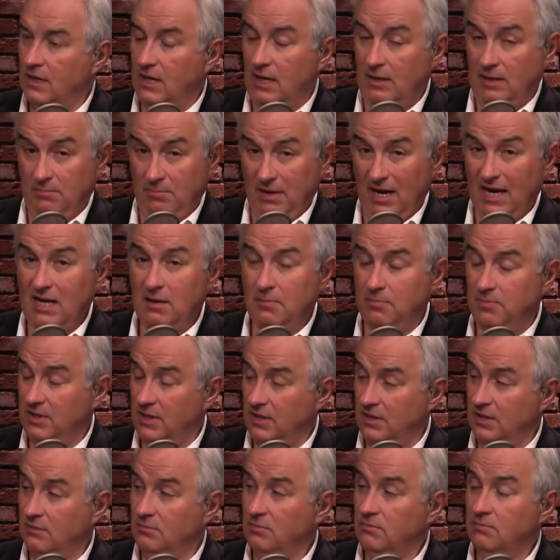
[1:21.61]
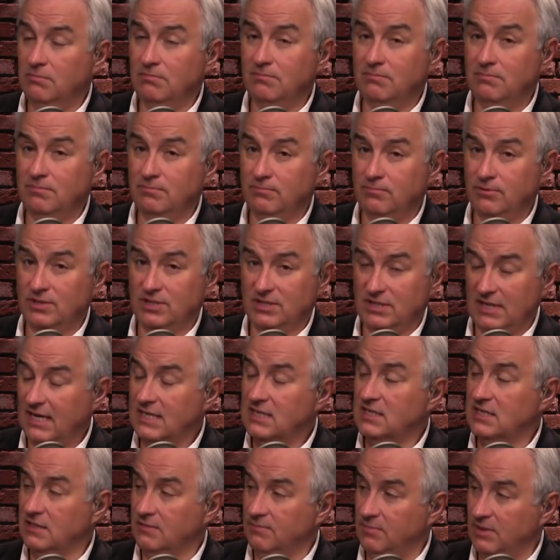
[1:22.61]
in my opinion,
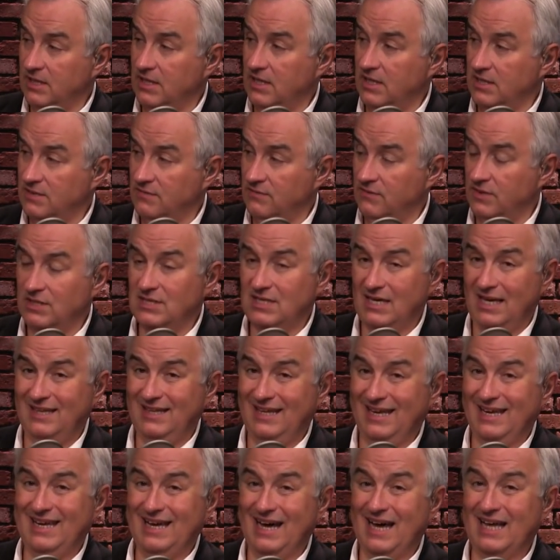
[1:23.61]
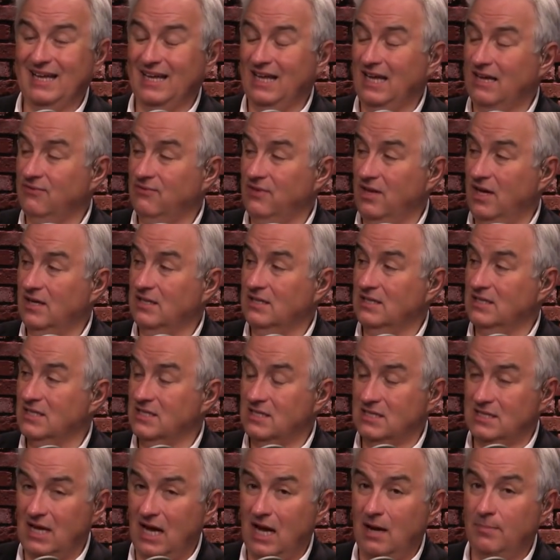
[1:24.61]
precisely because of this, and they got LifeLock to
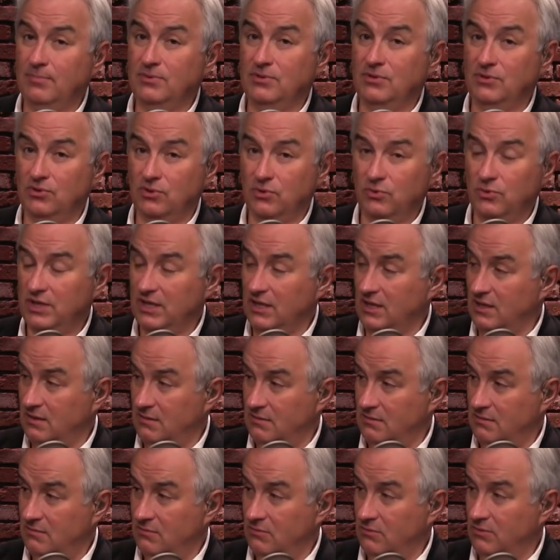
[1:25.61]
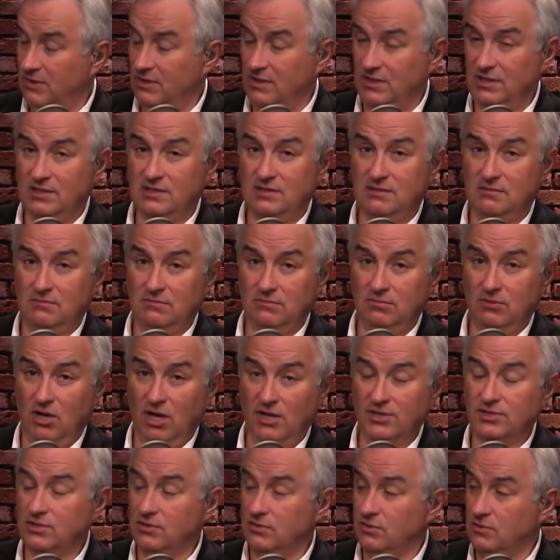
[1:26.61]
stop doing it with these
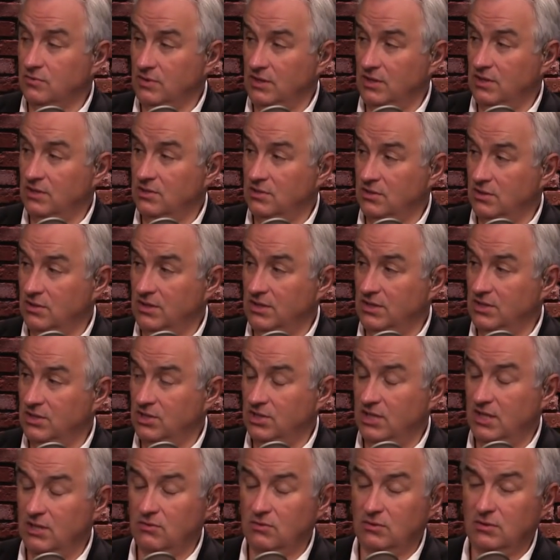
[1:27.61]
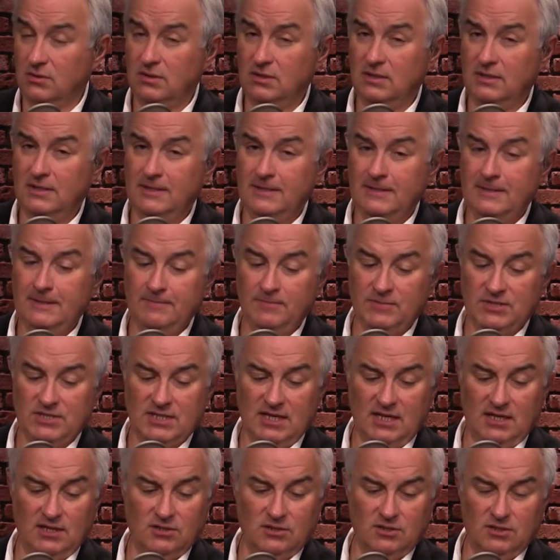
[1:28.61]
lawsuits with the attorneys general
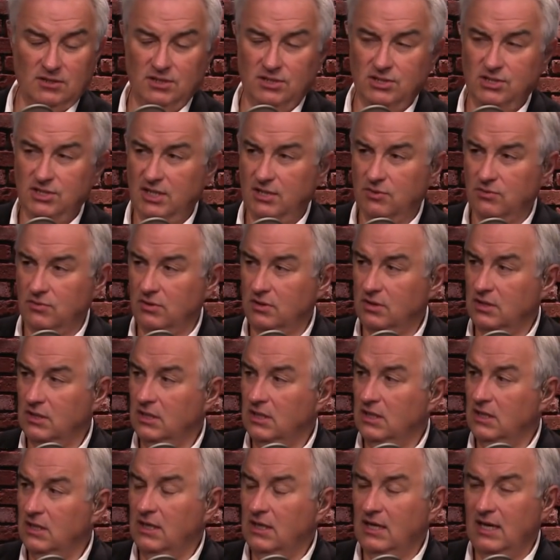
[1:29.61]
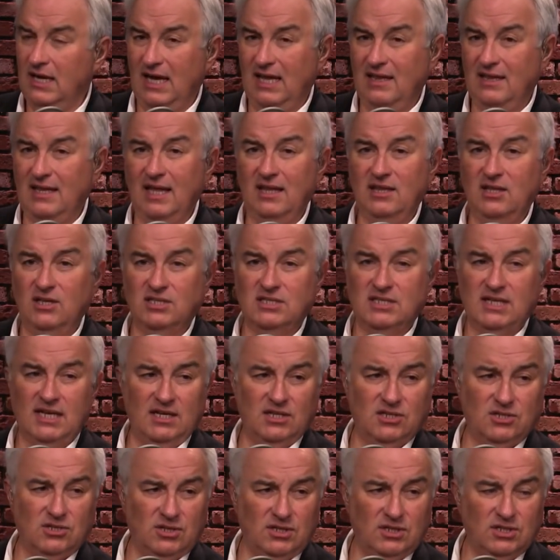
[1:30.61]
state attorneys general. And then the state
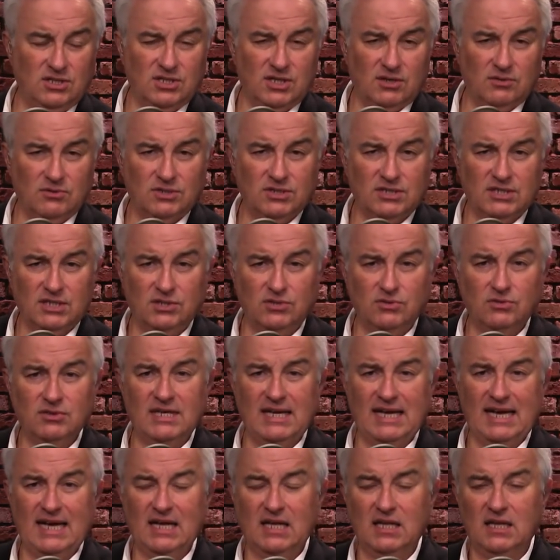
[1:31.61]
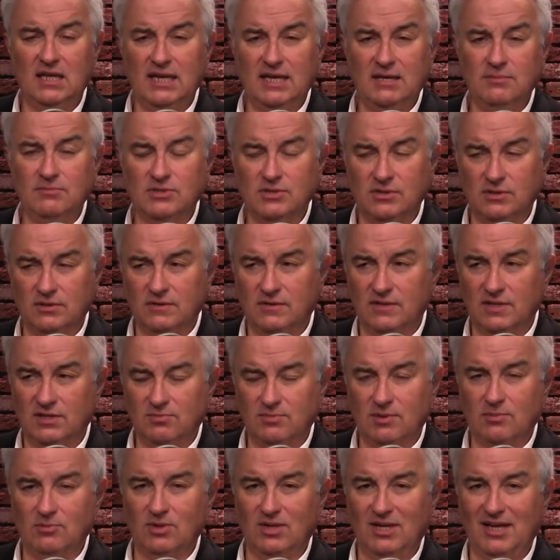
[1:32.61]
attorneys general said you can't claim certain things.
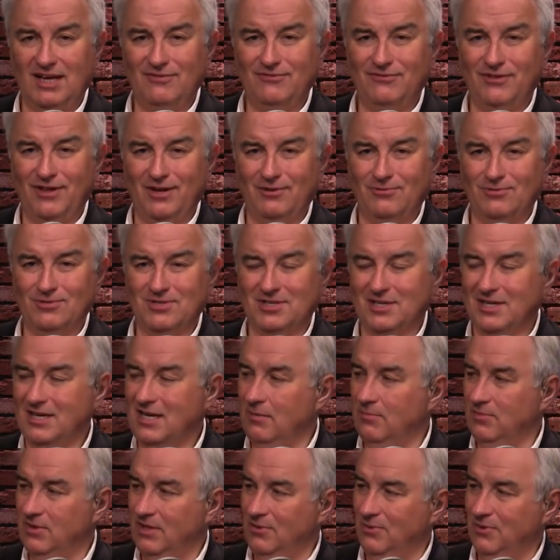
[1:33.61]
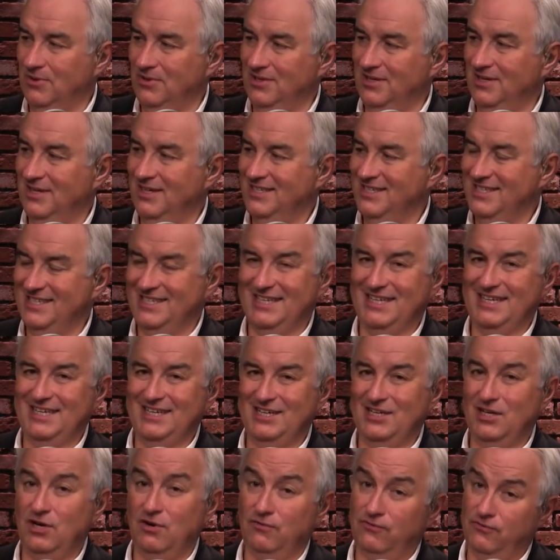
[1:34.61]
Remember, LifeLock was the company where the
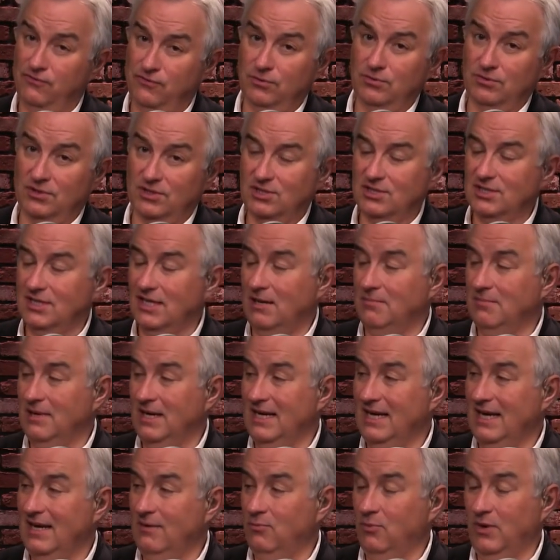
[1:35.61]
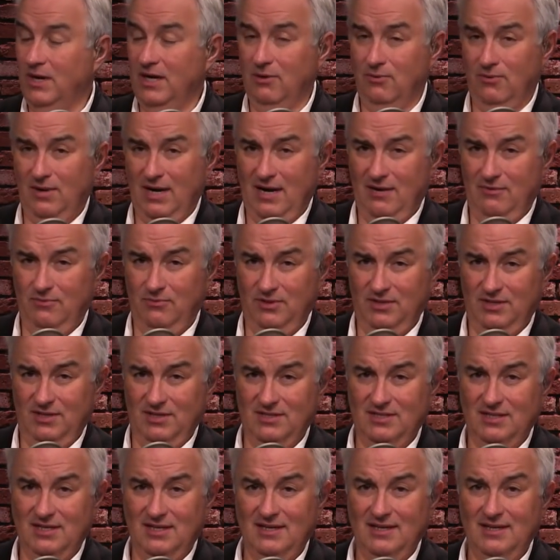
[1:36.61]
CEO, foolishly, I might add, went around with
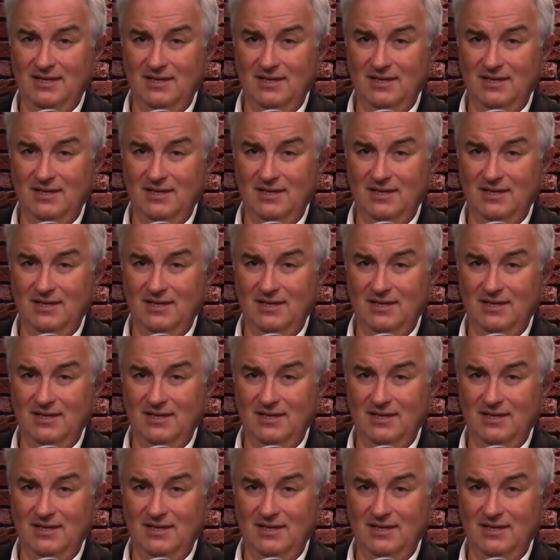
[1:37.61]
his,